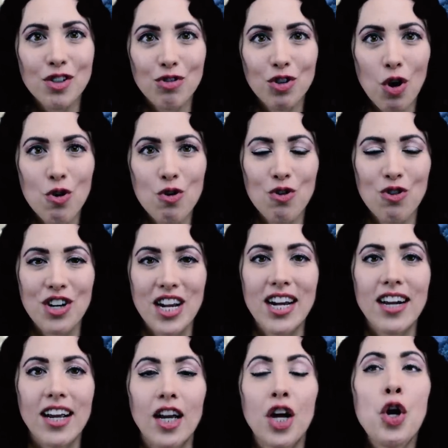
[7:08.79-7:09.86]
of co
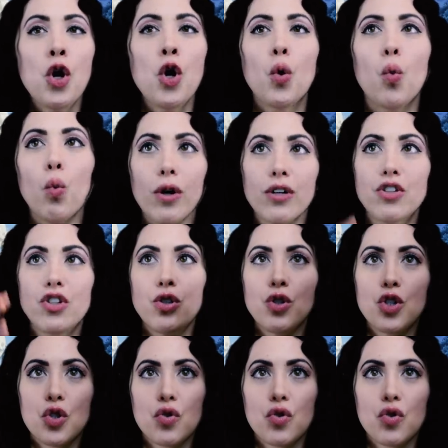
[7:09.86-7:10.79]
creating works to